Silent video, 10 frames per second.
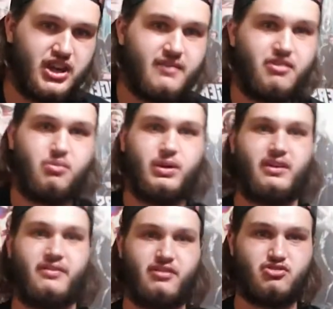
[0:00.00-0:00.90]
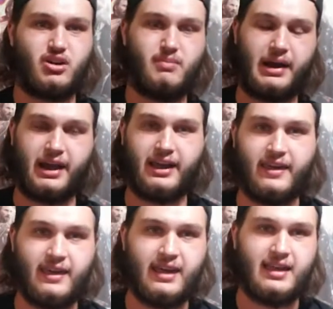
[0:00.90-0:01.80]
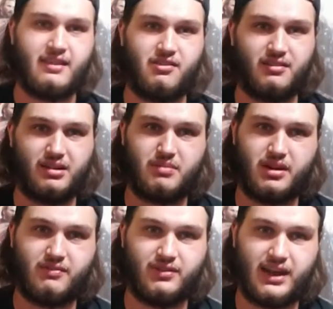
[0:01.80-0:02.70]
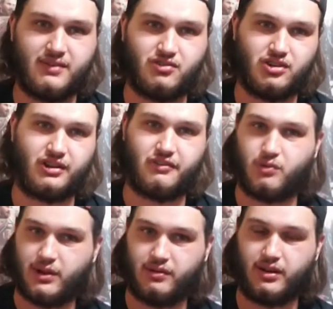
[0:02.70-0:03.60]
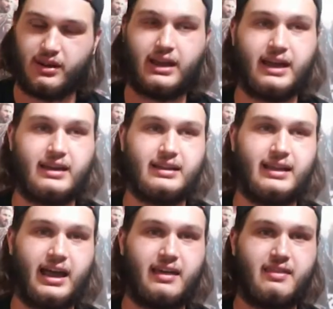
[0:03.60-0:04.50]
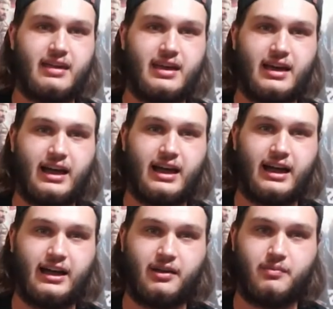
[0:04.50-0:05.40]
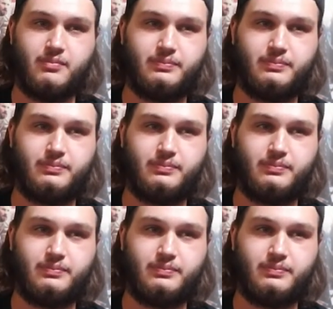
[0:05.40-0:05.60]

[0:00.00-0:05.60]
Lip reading: You have the sweetness of the strawberry, this lemony flavor. It's quite, again, like the I